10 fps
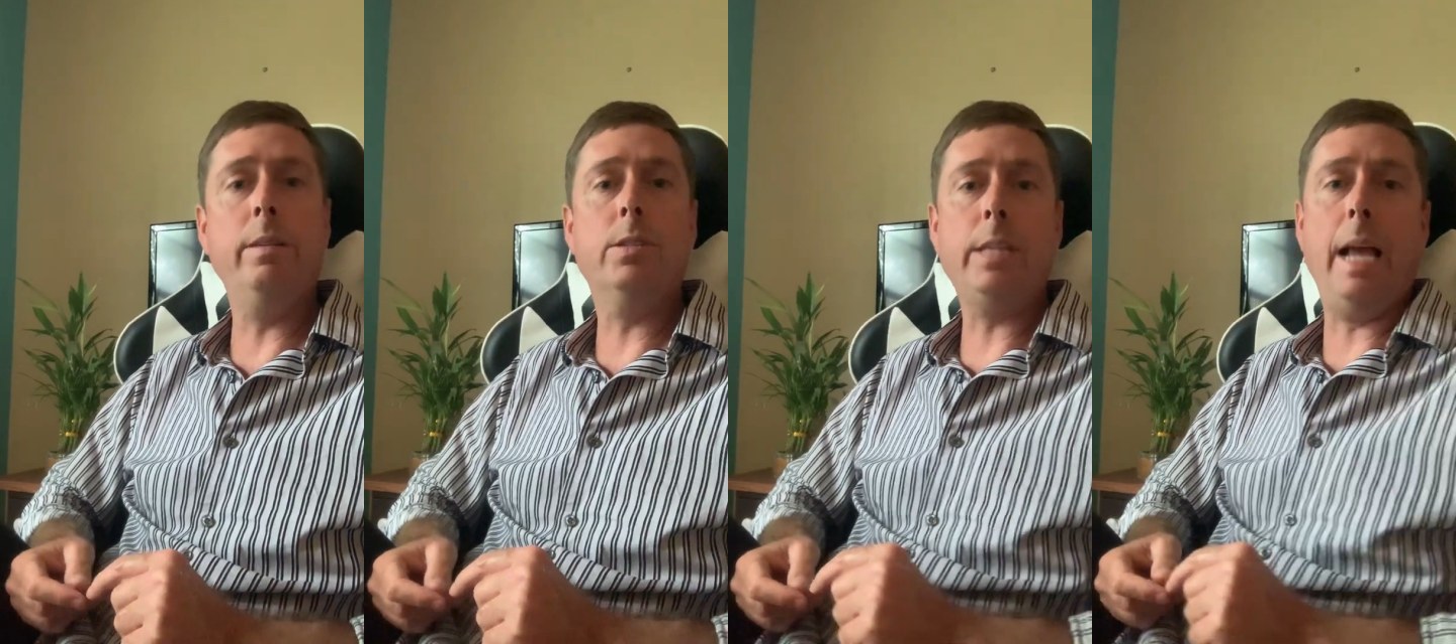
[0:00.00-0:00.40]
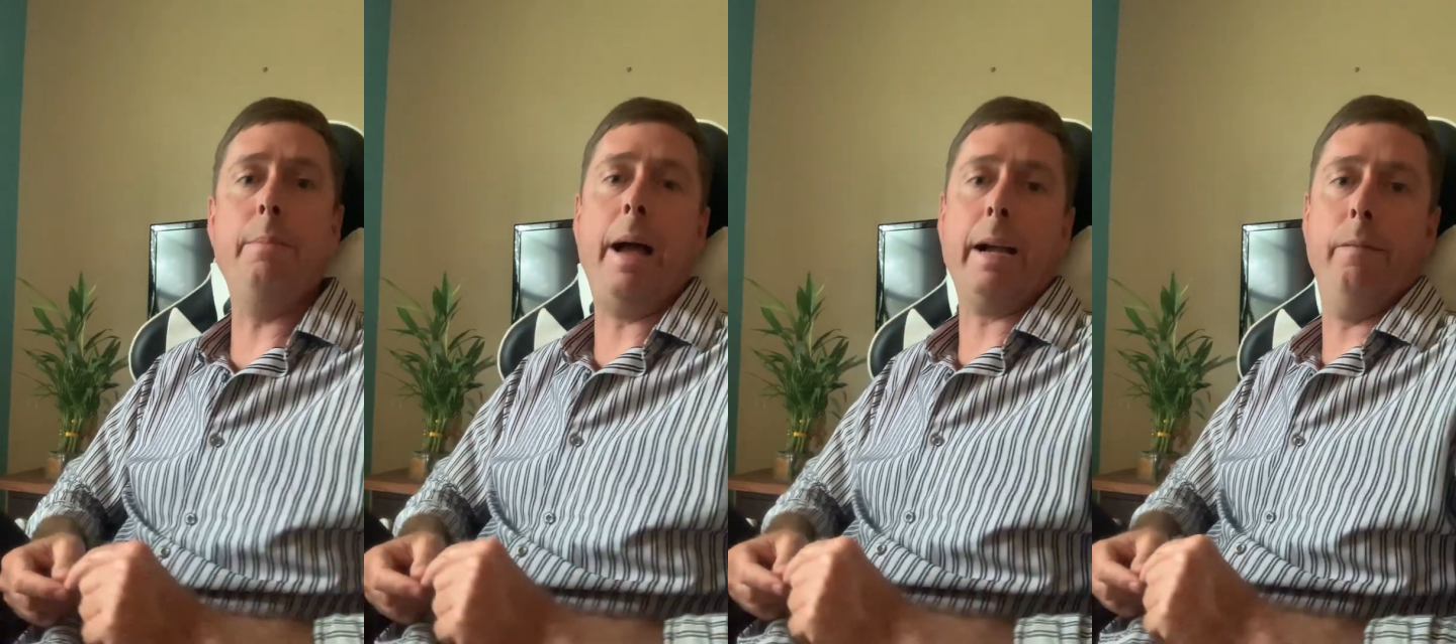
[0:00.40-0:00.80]
you
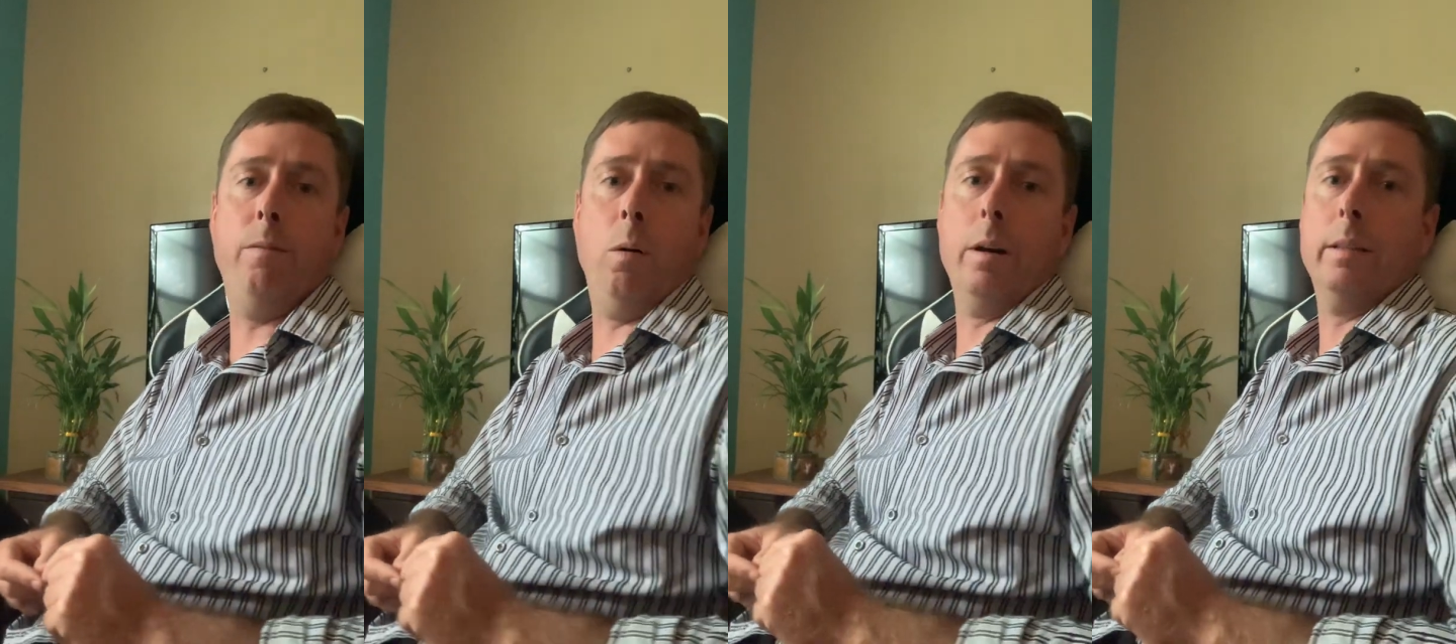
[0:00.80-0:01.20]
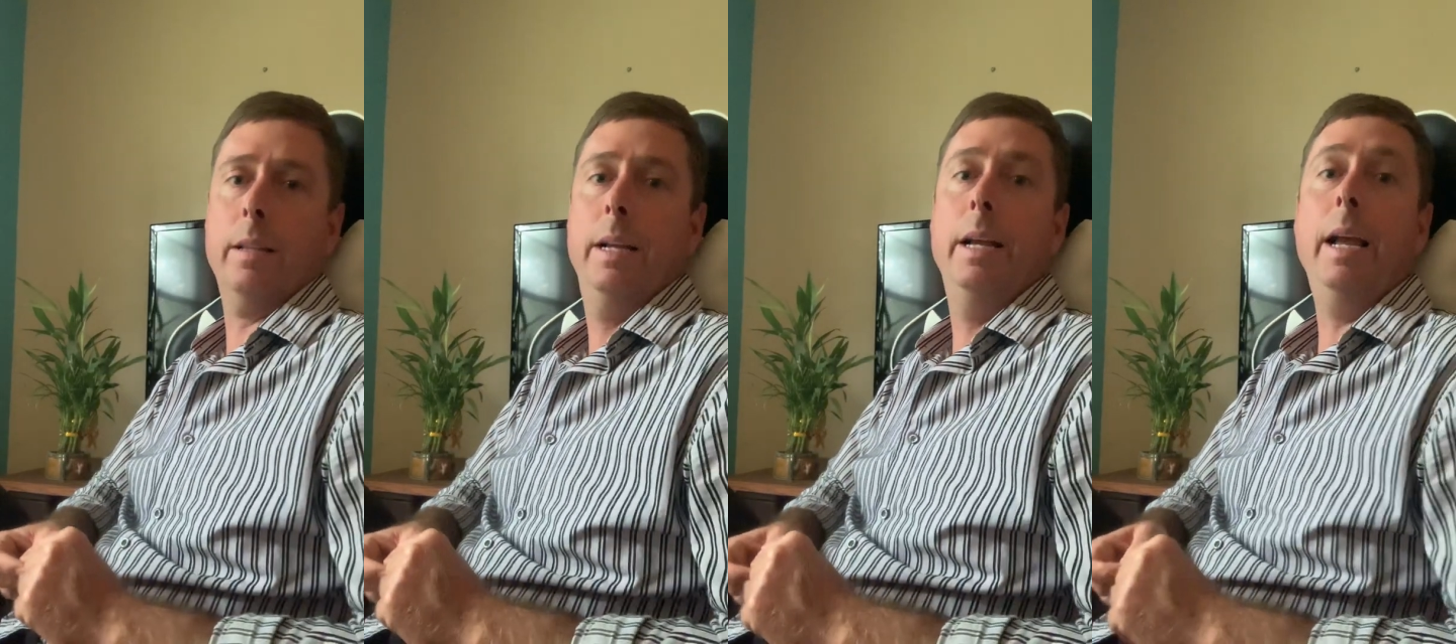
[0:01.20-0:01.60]
send back and forth
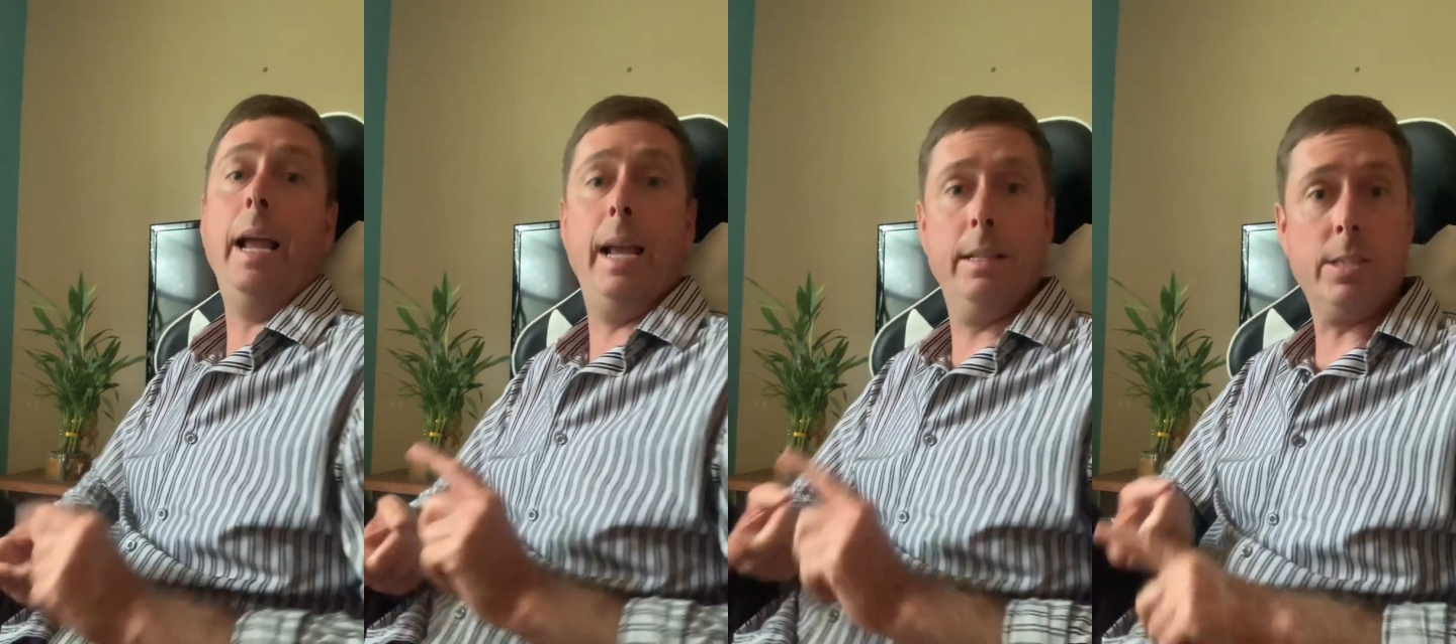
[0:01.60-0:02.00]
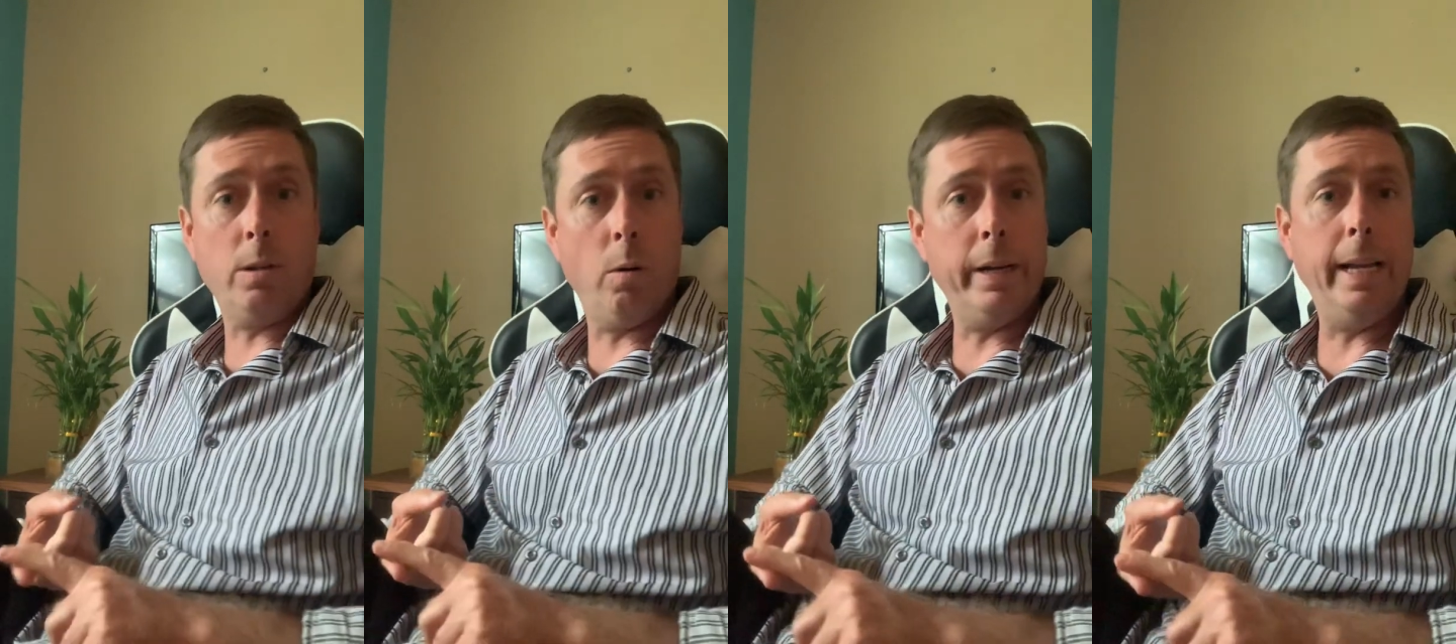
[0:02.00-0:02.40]
and
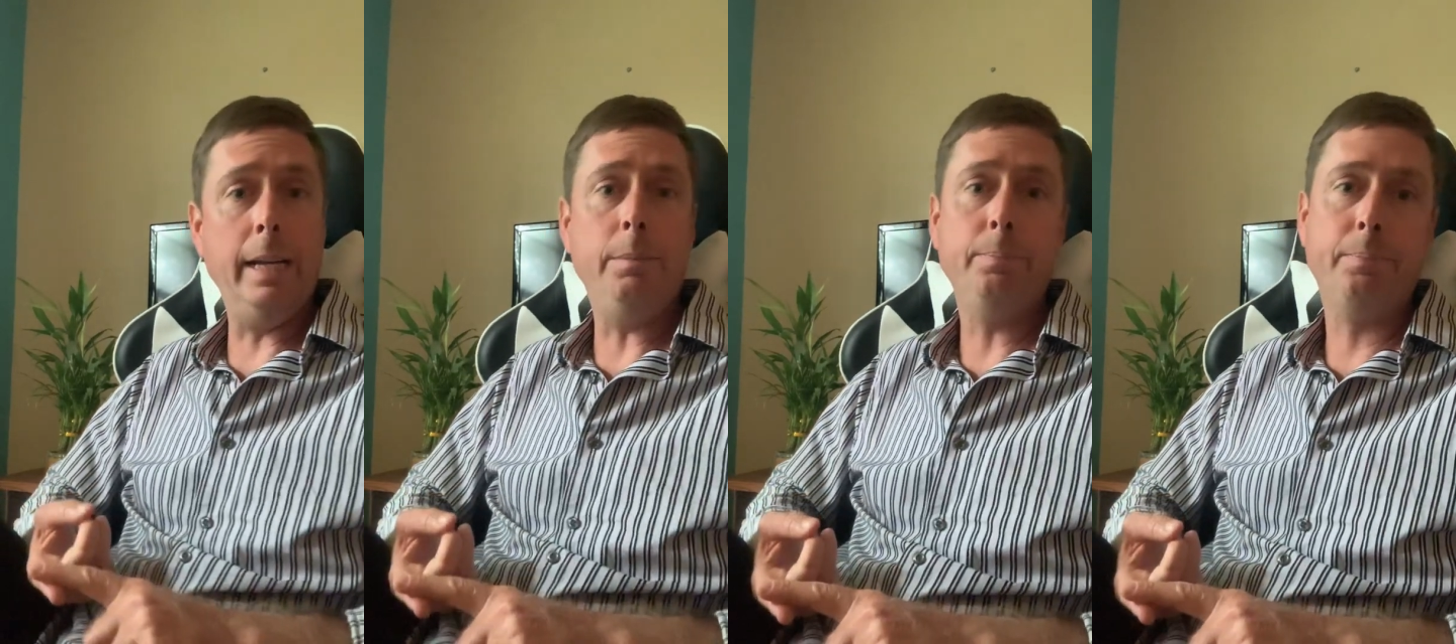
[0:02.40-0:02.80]
storing it.